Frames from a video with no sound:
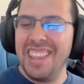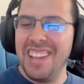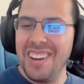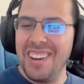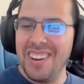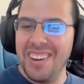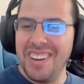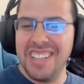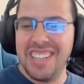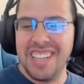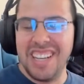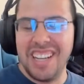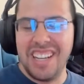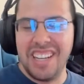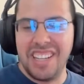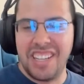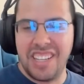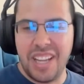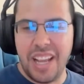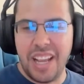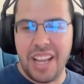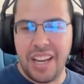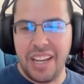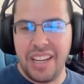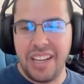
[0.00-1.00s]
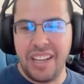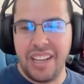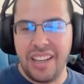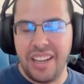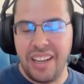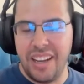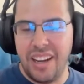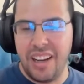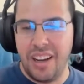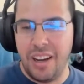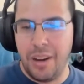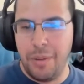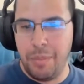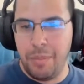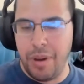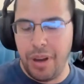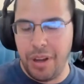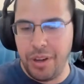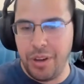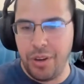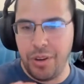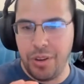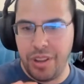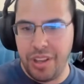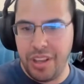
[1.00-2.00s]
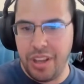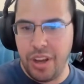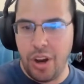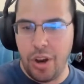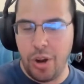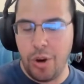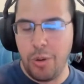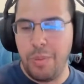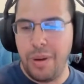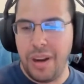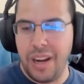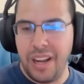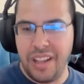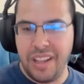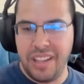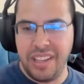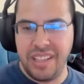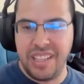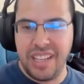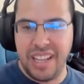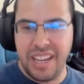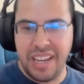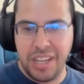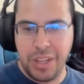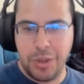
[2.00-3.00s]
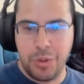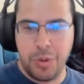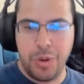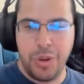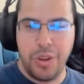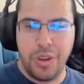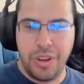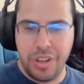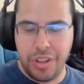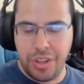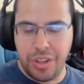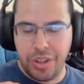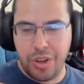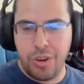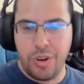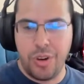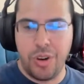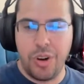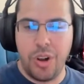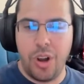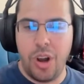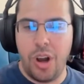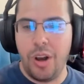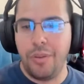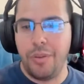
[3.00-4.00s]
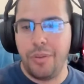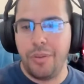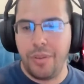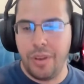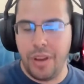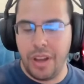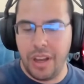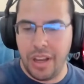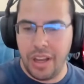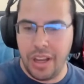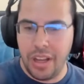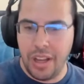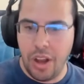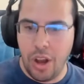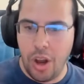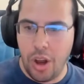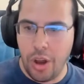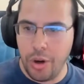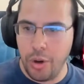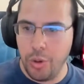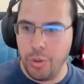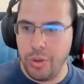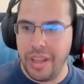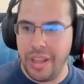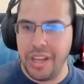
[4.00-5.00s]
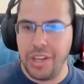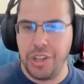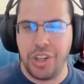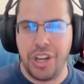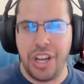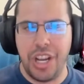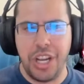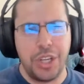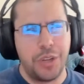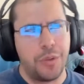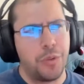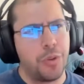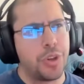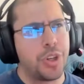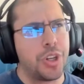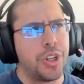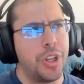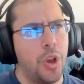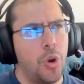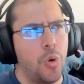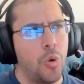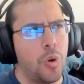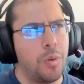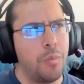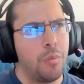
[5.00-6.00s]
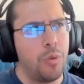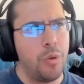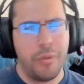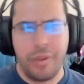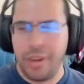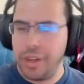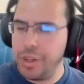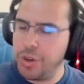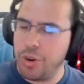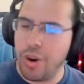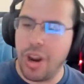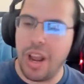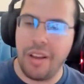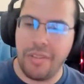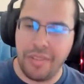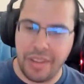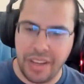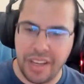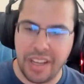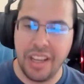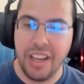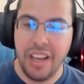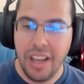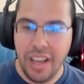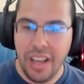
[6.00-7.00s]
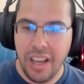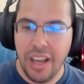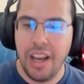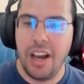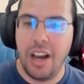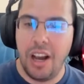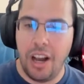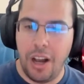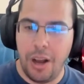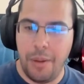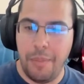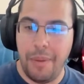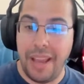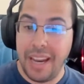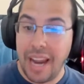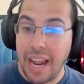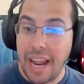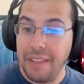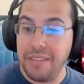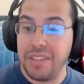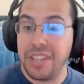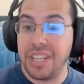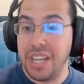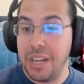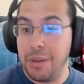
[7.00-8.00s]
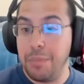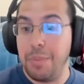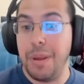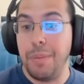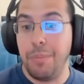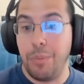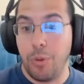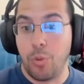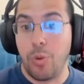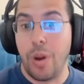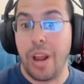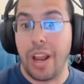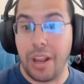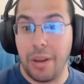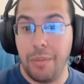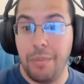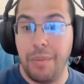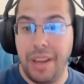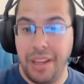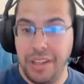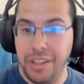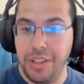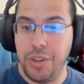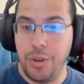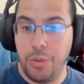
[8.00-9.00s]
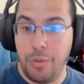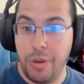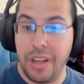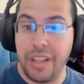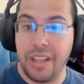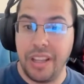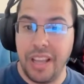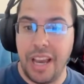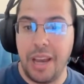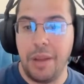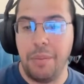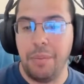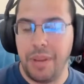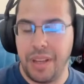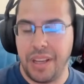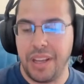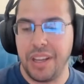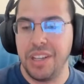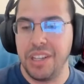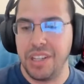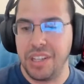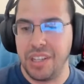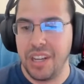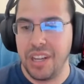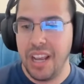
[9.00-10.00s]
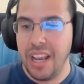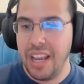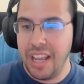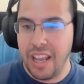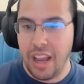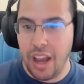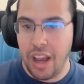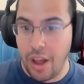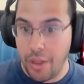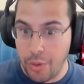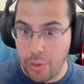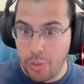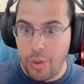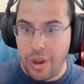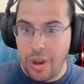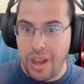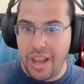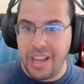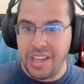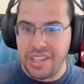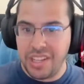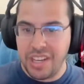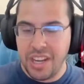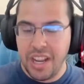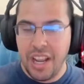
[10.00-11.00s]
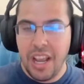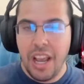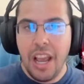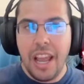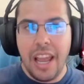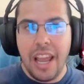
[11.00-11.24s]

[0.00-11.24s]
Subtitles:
There is a setting under the autopilot settings where you can turn off auto lane change for slower moving traffic. And I've seen people recommend doing that because otherwise